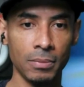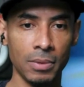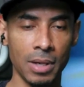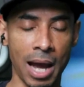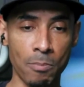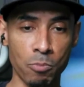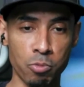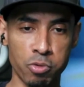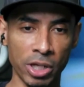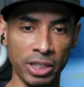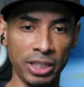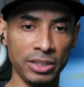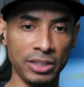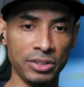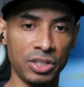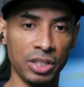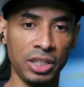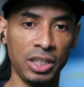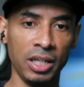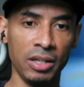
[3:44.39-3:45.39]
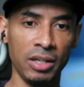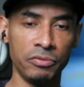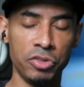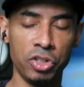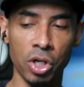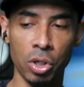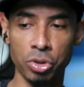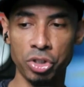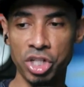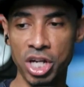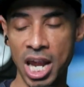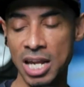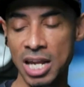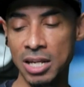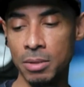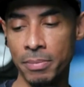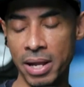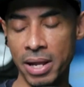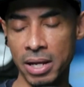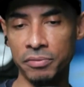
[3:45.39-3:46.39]
I'm willing to give Joe Schoen
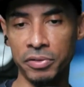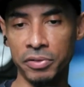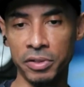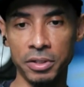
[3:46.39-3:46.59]
the benefit